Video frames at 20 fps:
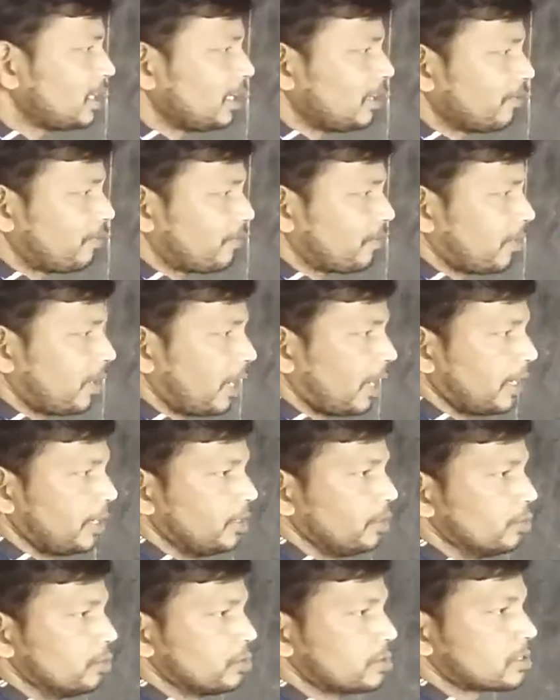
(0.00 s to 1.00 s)
if I
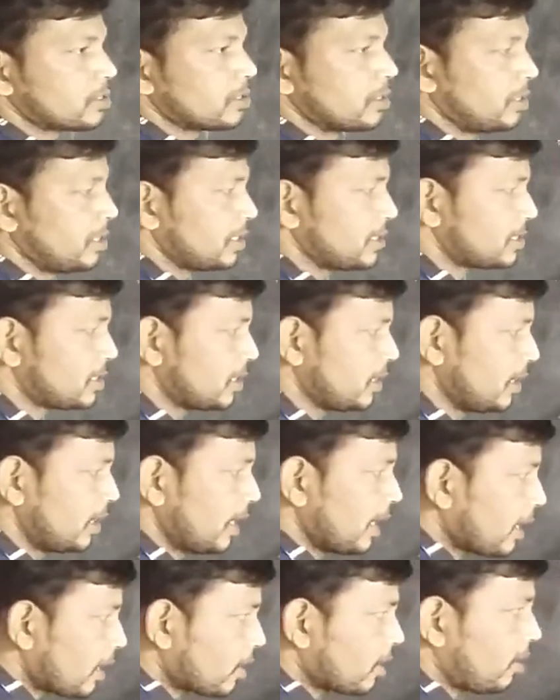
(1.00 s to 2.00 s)
use this
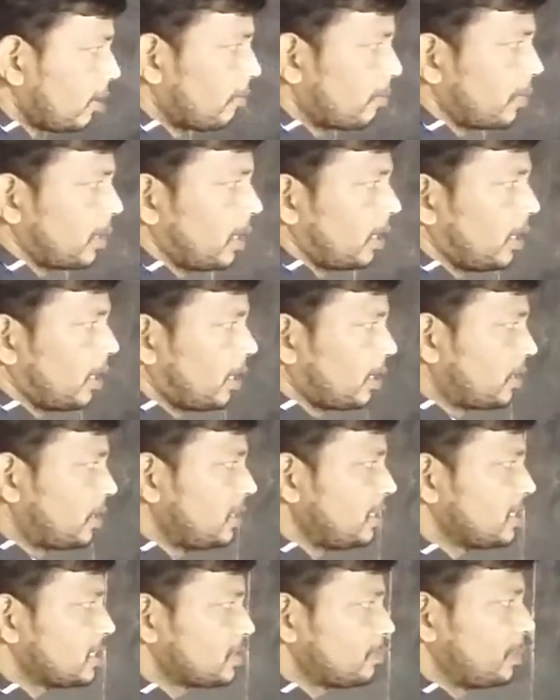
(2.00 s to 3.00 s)

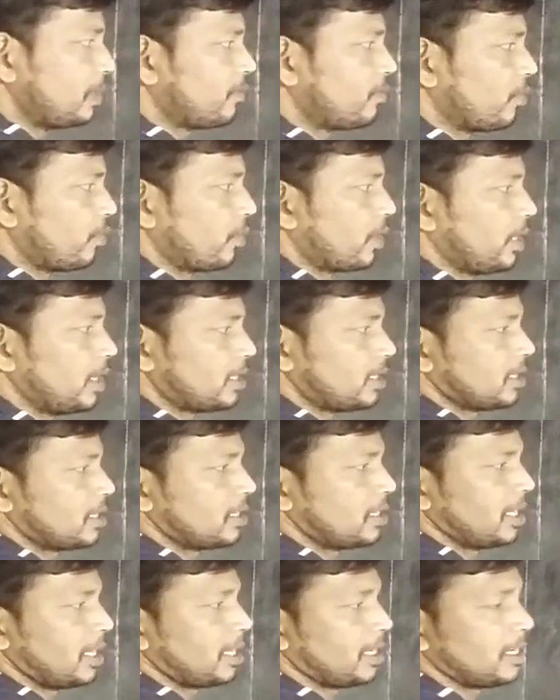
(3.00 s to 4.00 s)
before
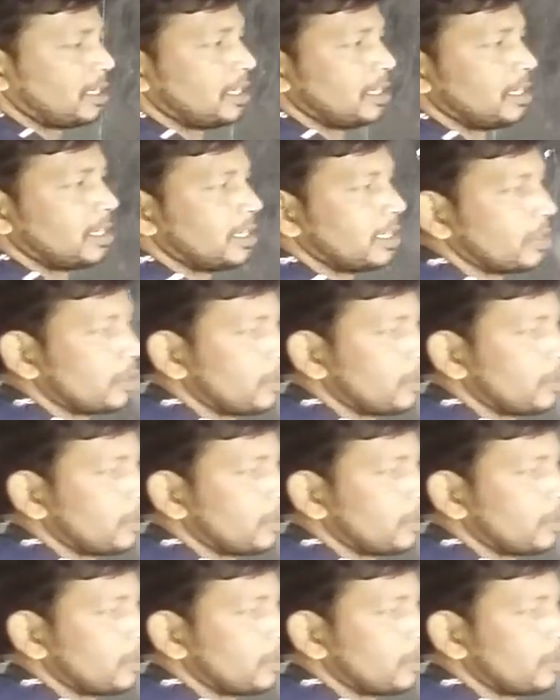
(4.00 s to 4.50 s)
it, then it